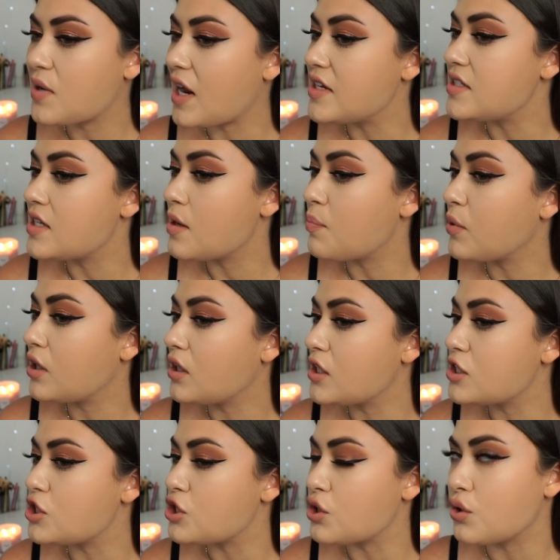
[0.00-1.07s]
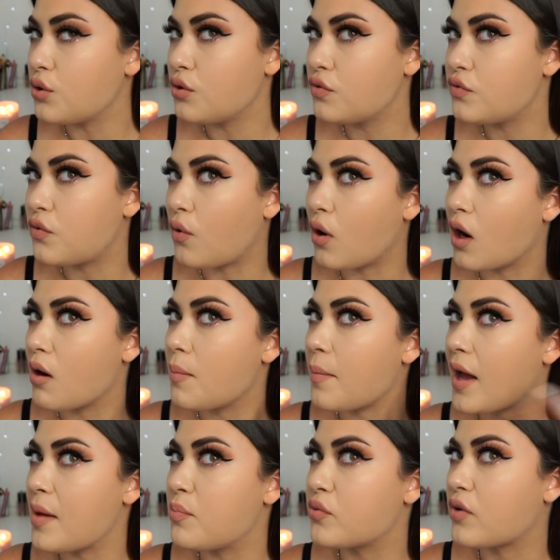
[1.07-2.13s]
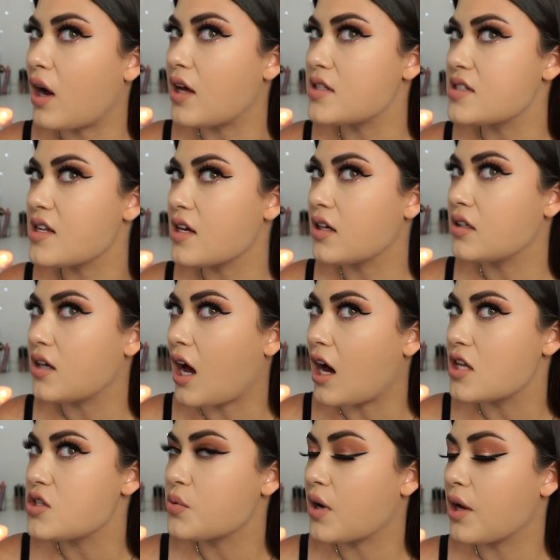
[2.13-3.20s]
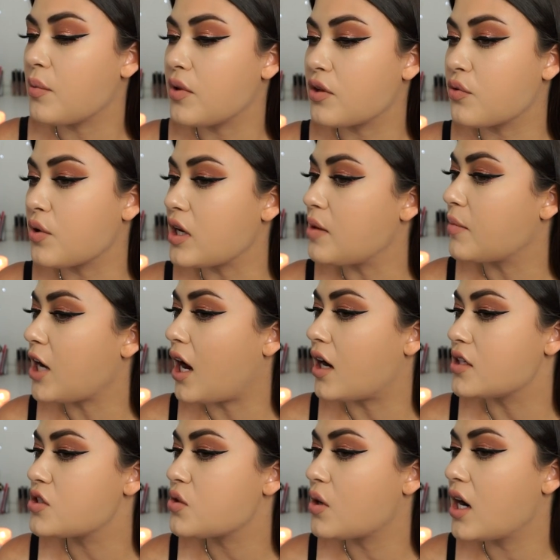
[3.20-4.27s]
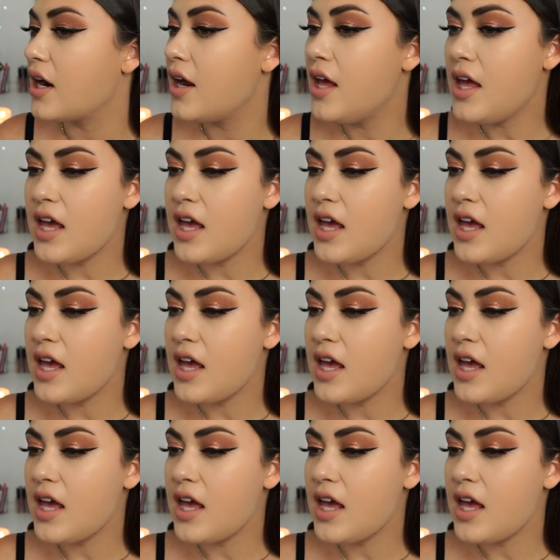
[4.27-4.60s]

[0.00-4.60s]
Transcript: what I typically do for my bronzing and contouring with cream contour.